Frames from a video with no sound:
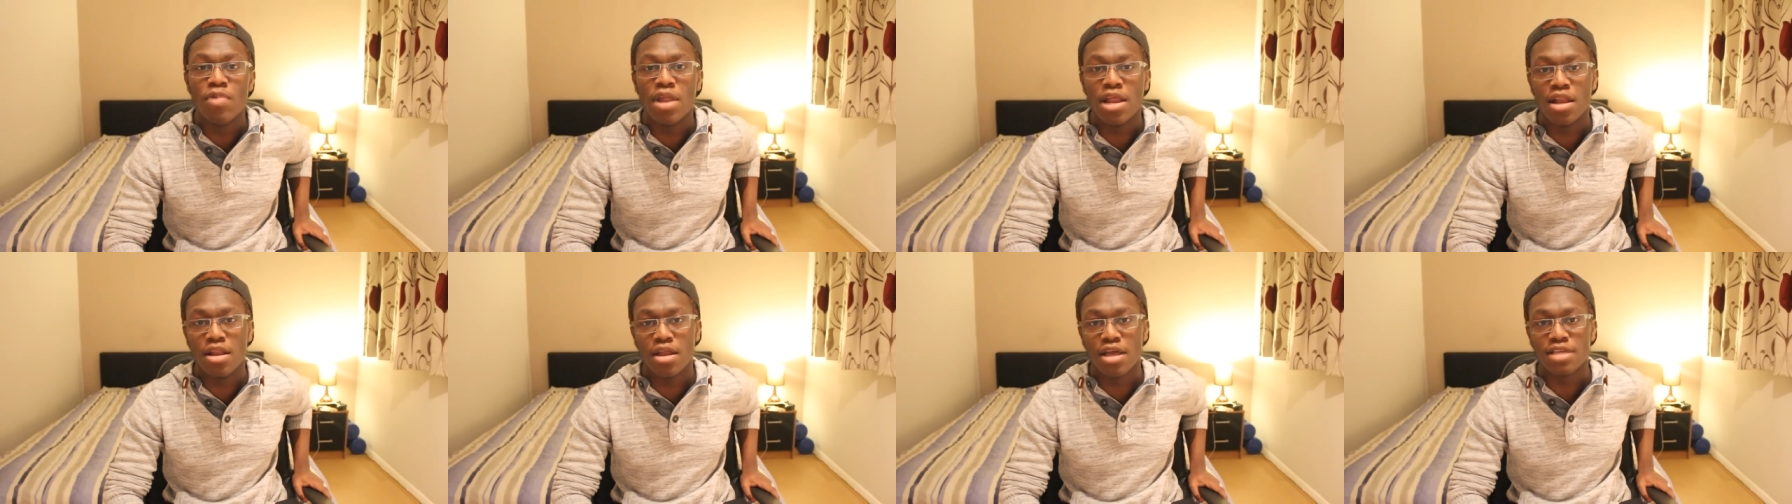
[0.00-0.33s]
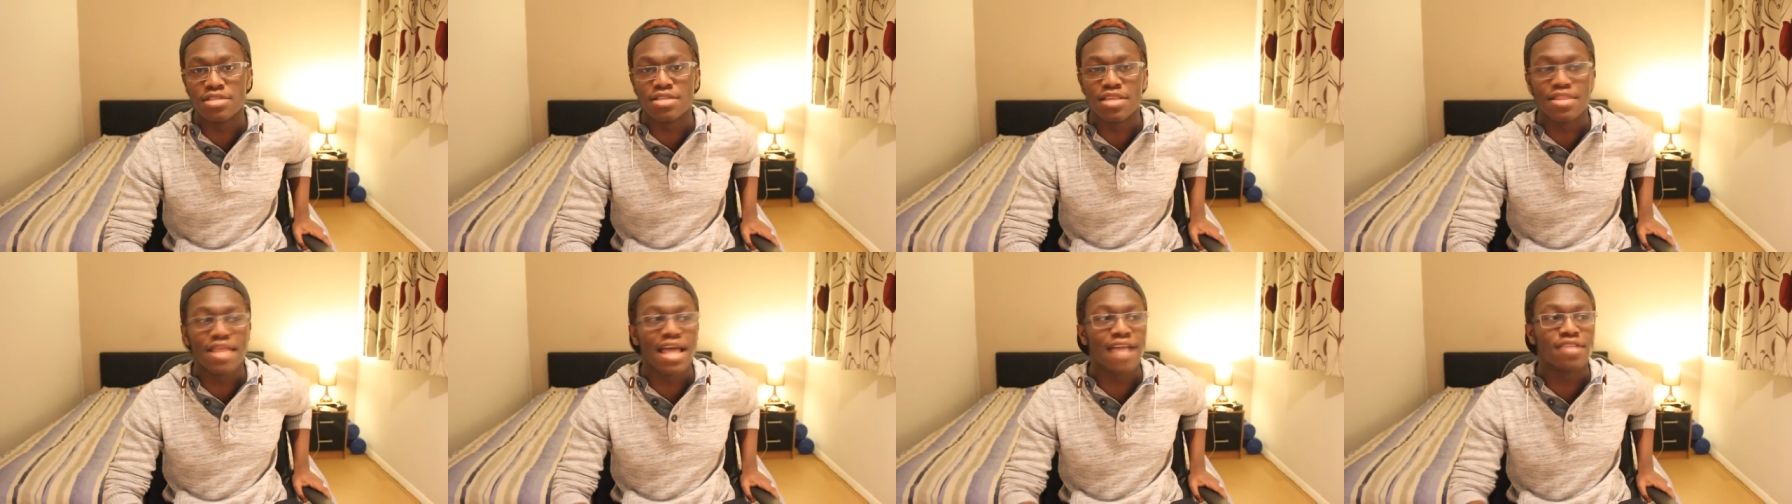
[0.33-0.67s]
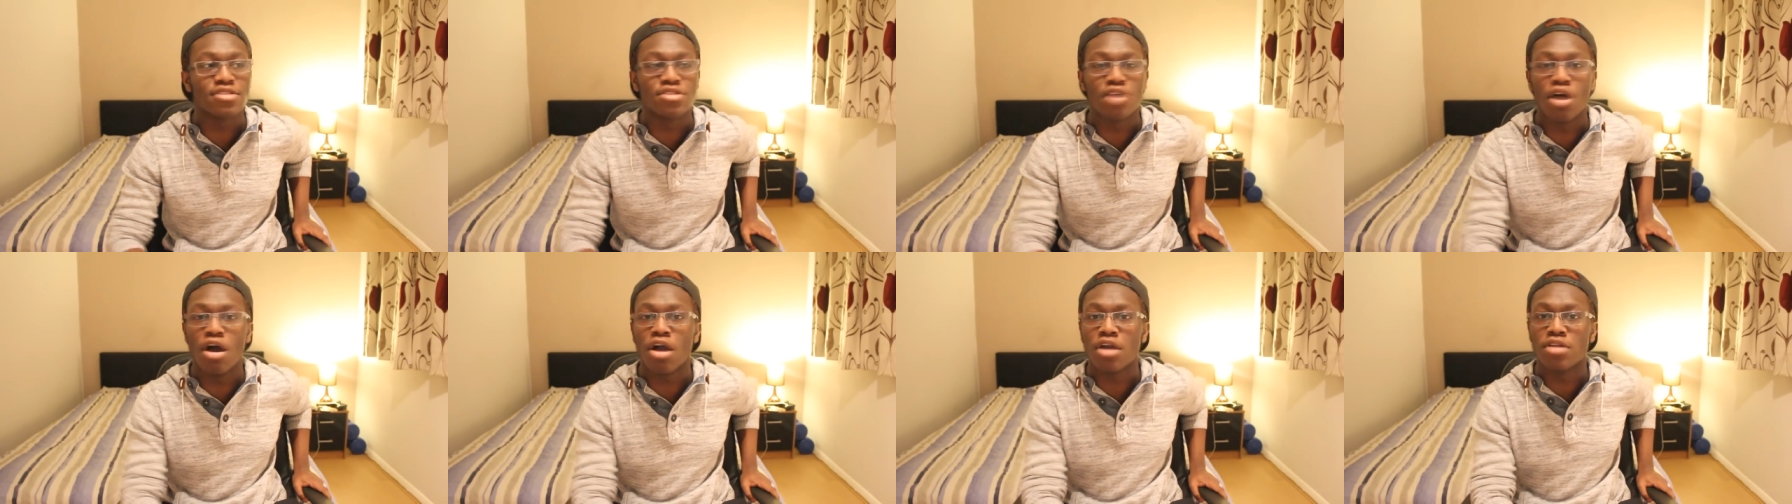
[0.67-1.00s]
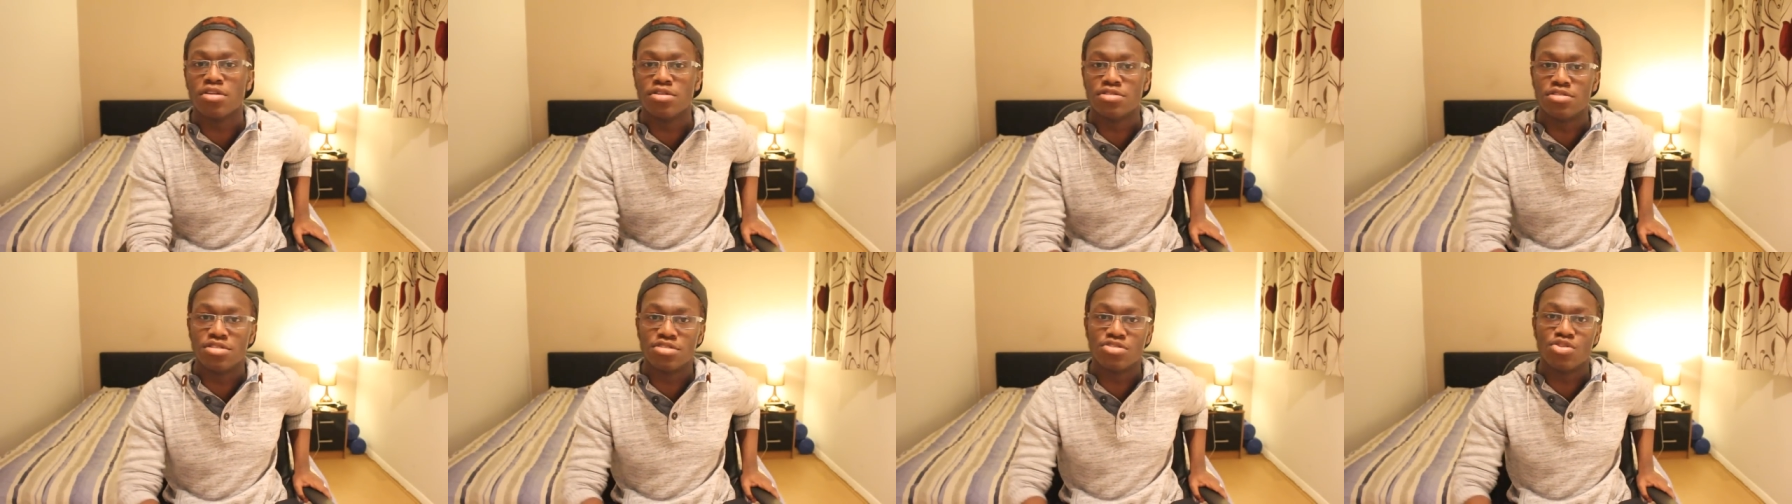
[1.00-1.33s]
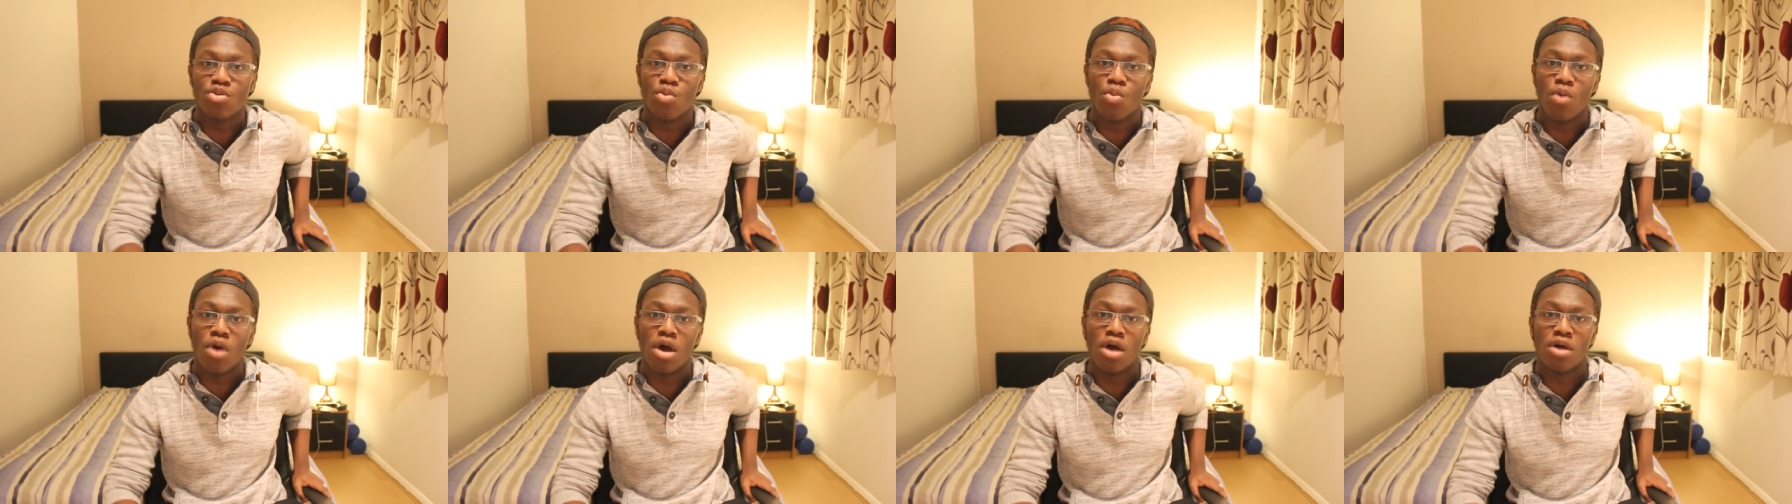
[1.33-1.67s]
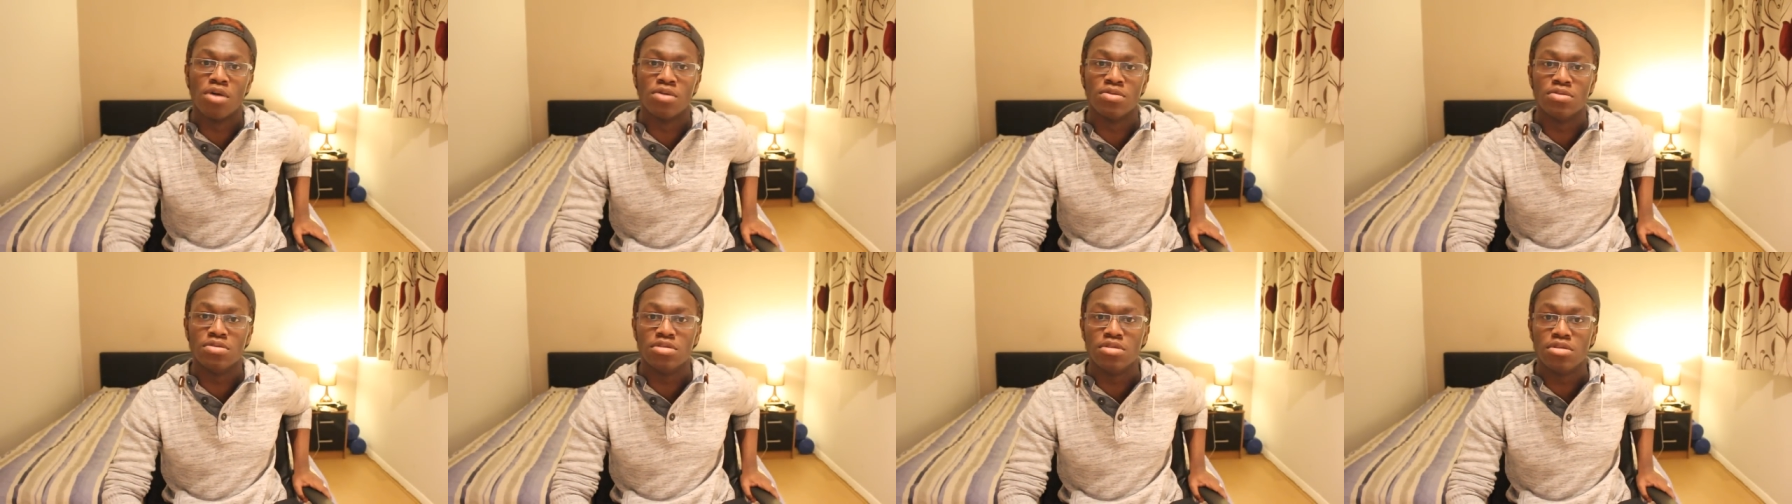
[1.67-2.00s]
realize that that darkness is the
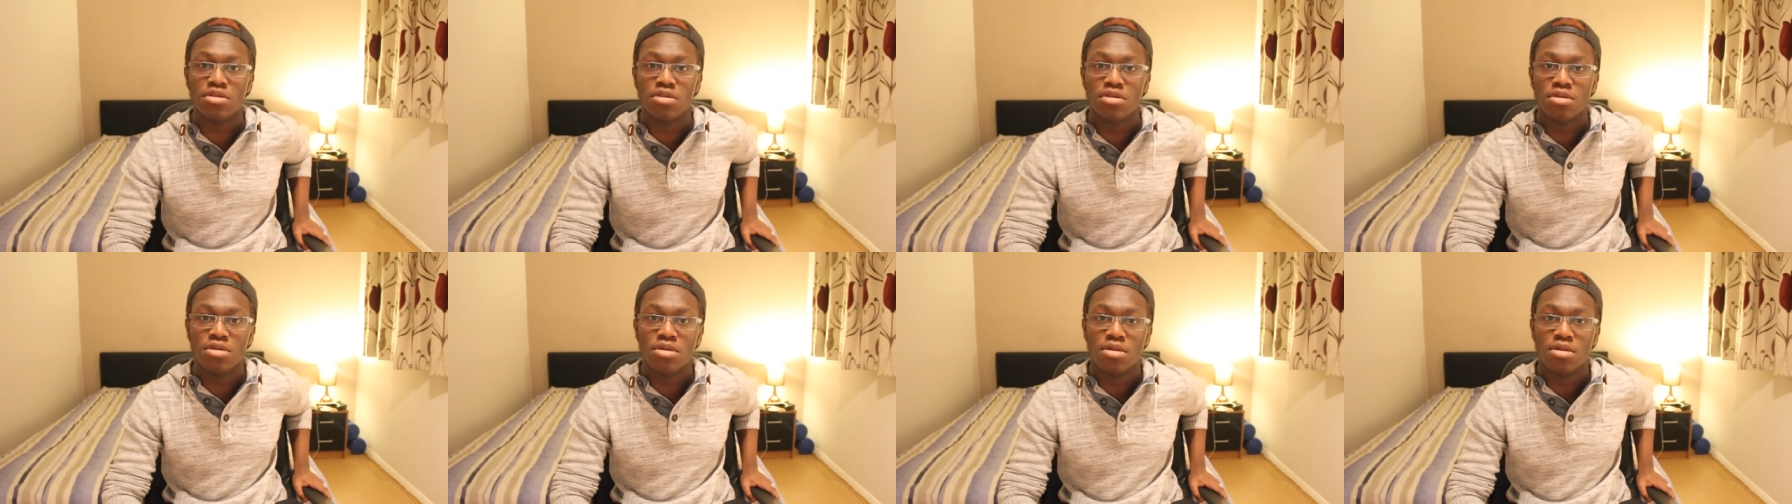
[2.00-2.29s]
world.